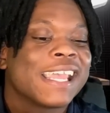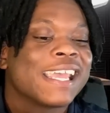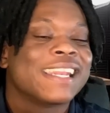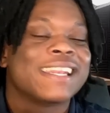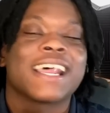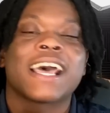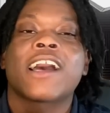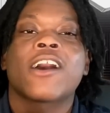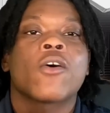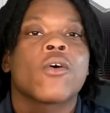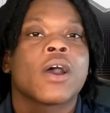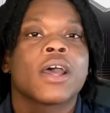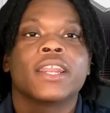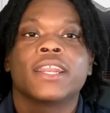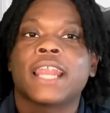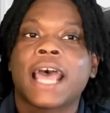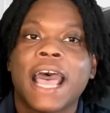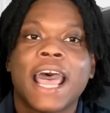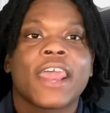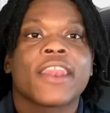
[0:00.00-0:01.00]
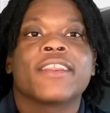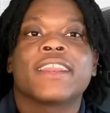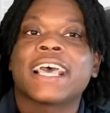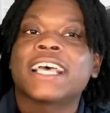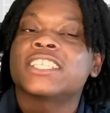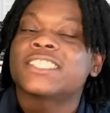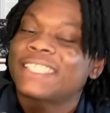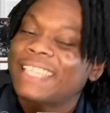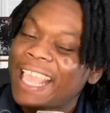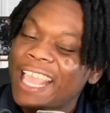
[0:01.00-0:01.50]
now
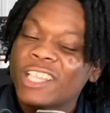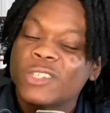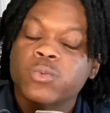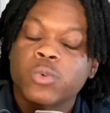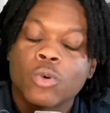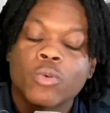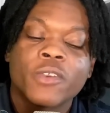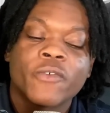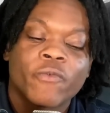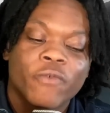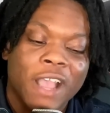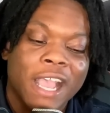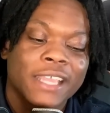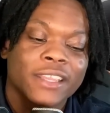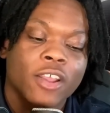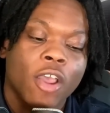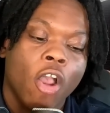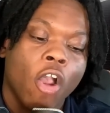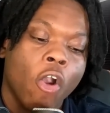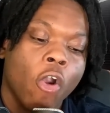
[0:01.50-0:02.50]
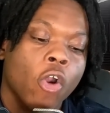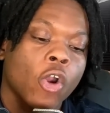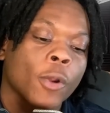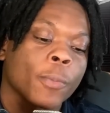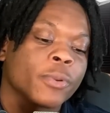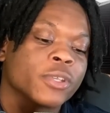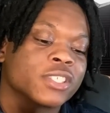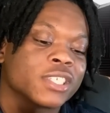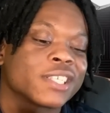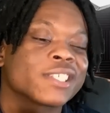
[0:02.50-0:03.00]
that's where we find the
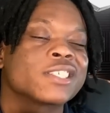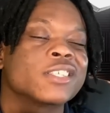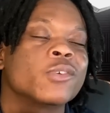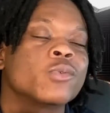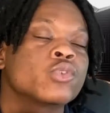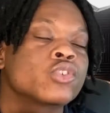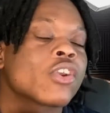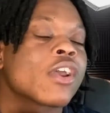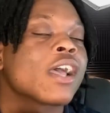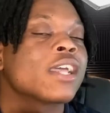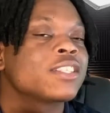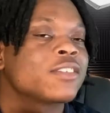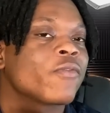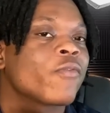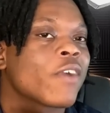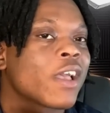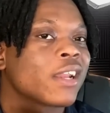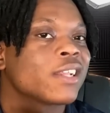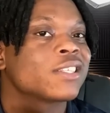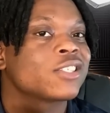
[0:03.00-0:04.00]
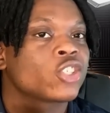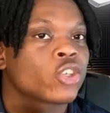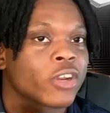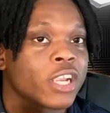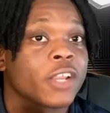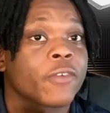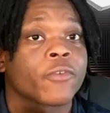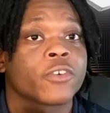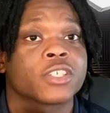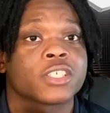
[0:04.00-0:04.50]
hard position of trying to find a
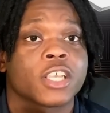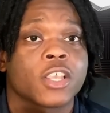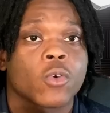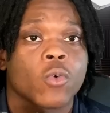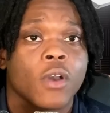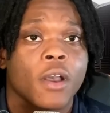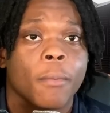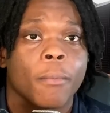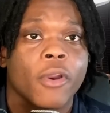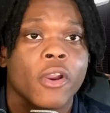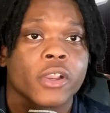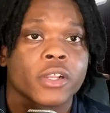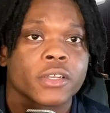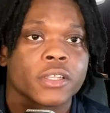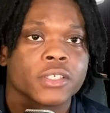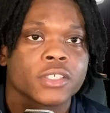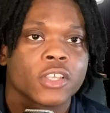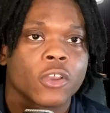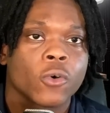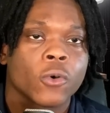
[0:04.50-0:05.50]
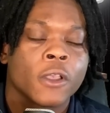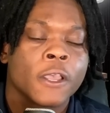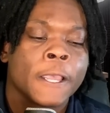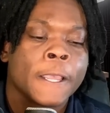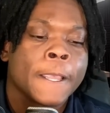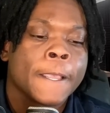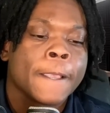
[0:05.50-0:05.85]
trade for Saquon Barkley. So